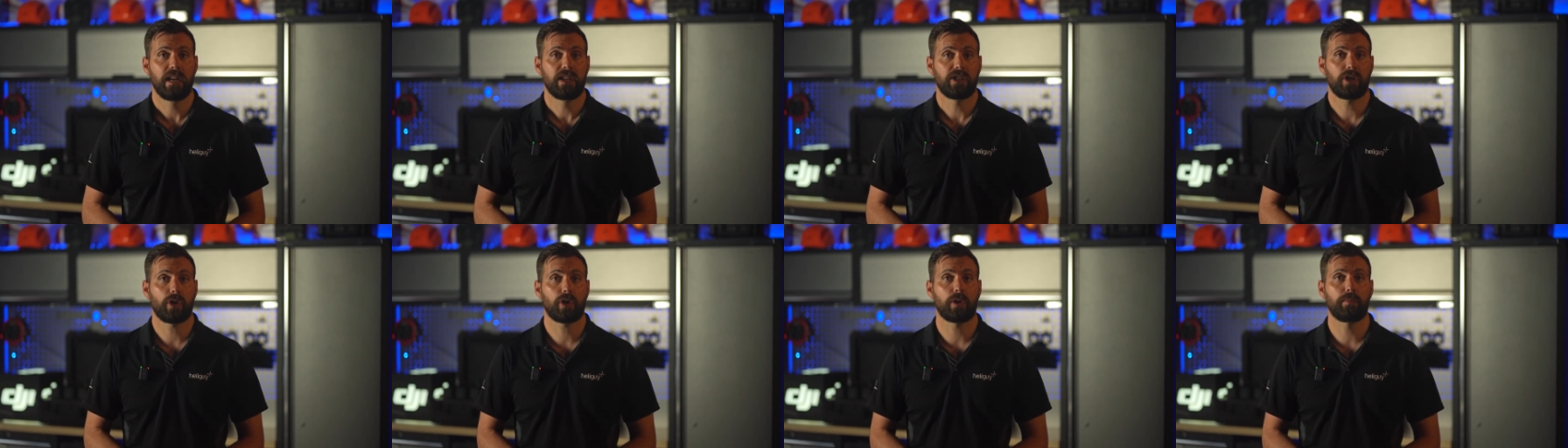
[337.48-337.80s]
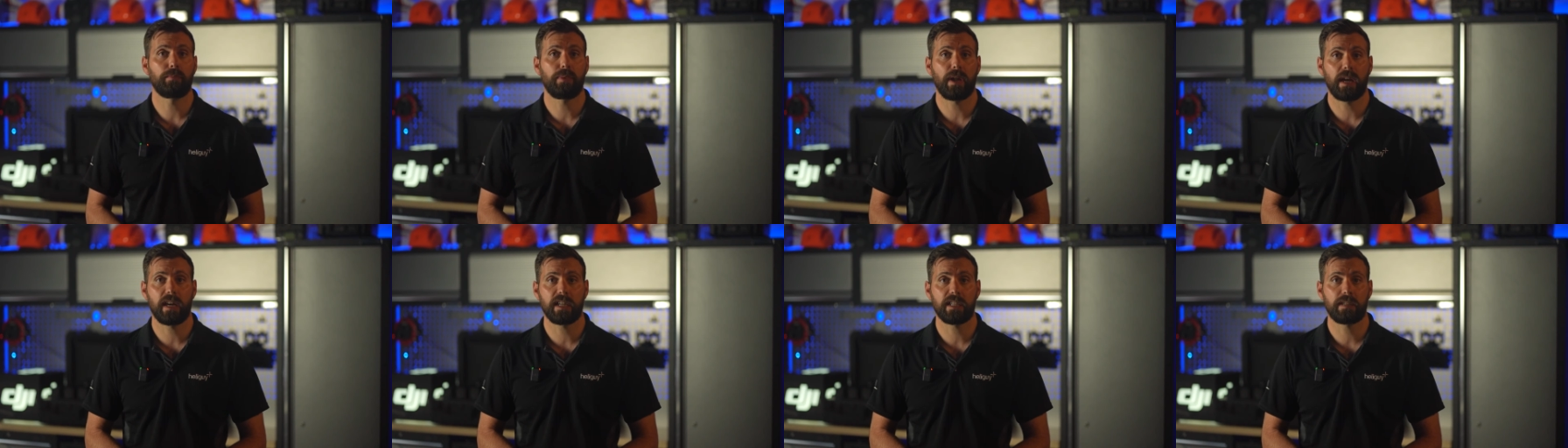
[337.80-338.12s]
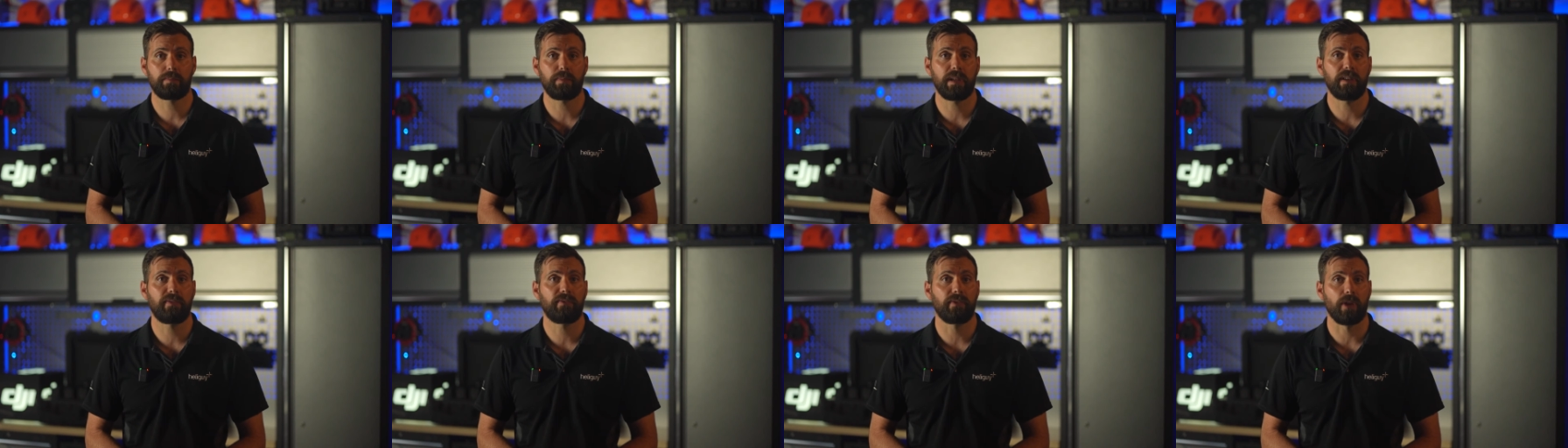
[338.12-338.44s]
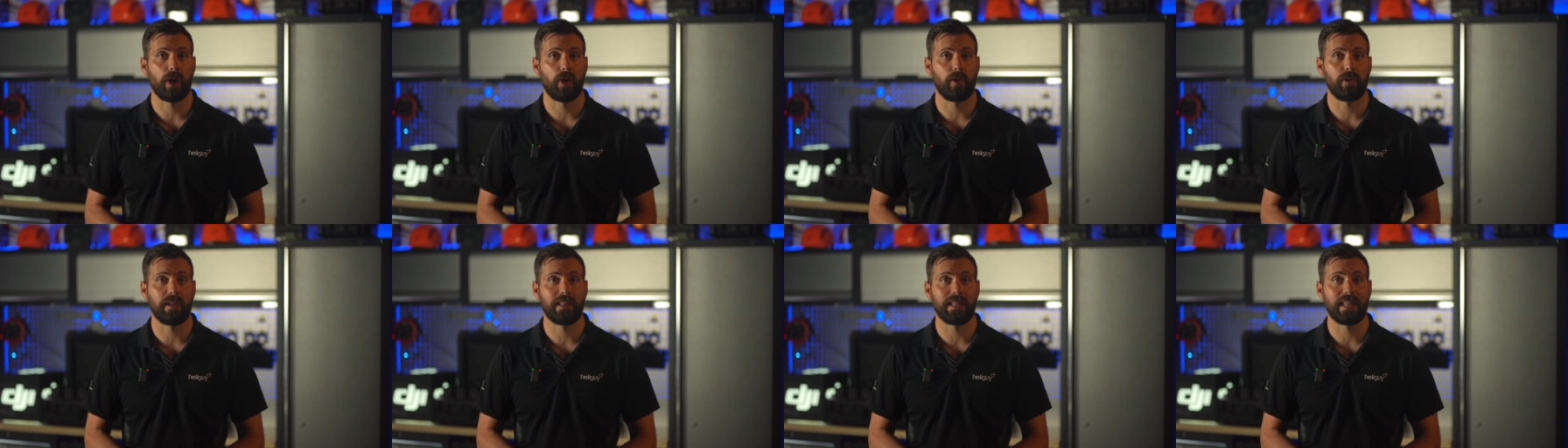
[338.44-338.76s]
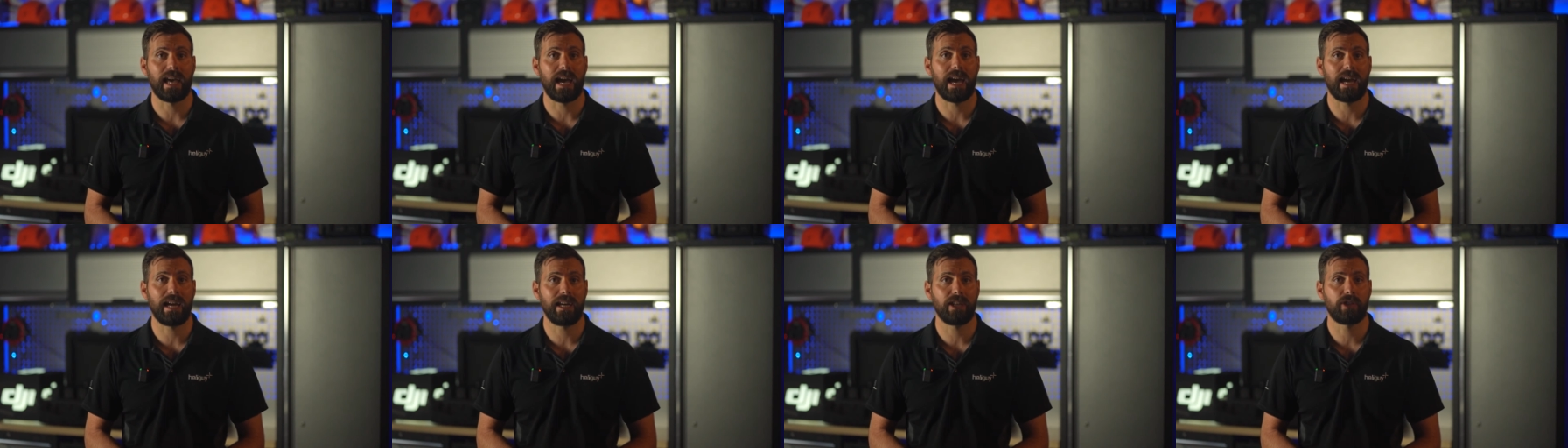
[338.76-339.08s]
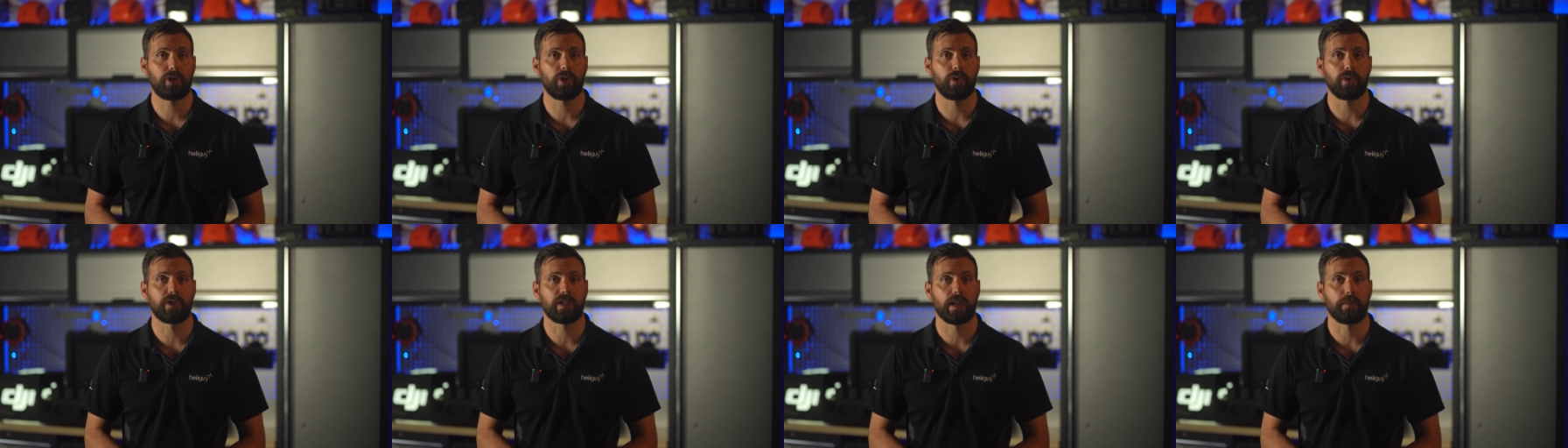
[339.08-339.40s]
so compliant to be flown in the
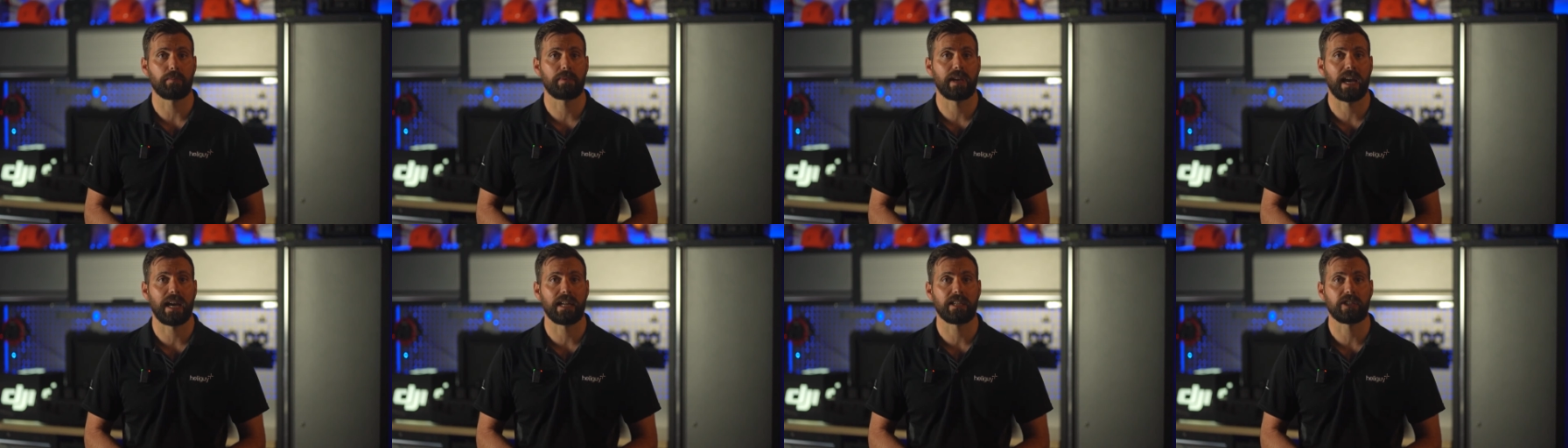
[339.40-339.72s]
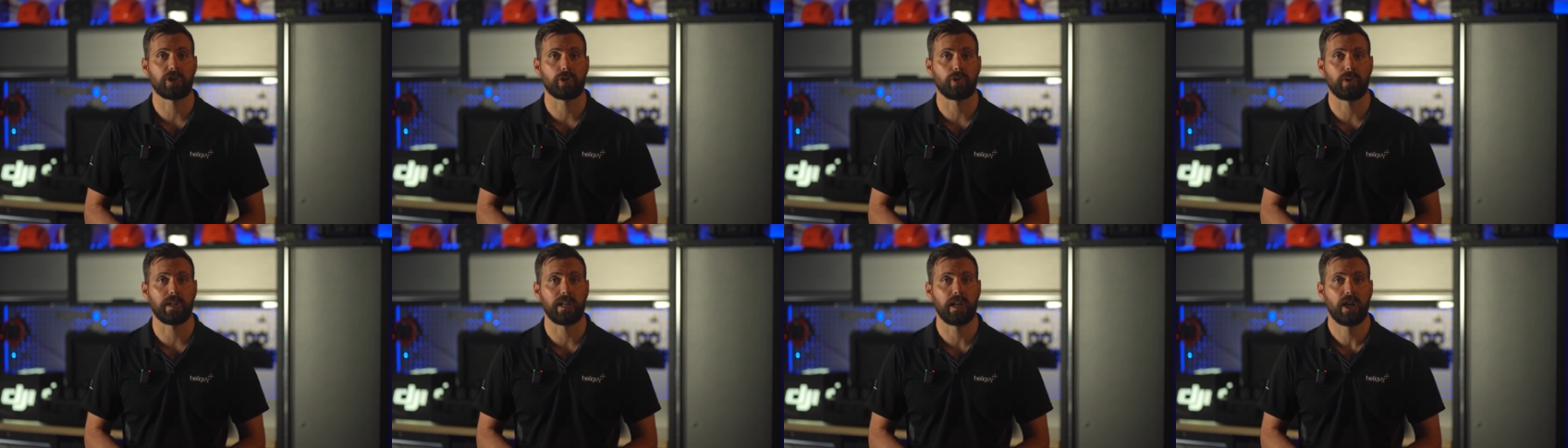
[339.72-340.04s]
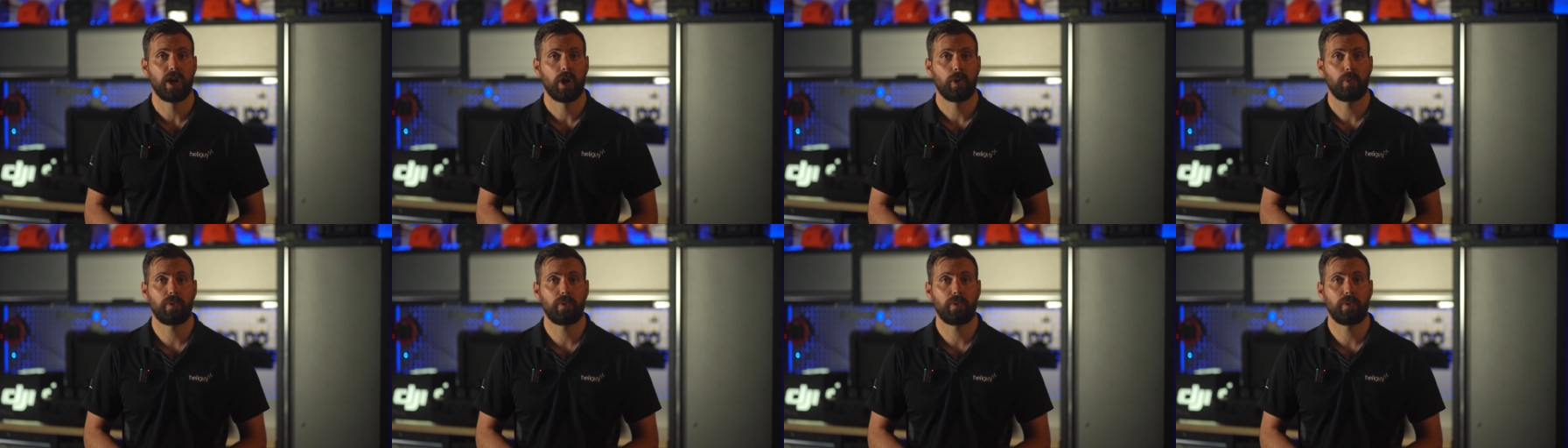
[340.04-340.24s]
A2 subcategory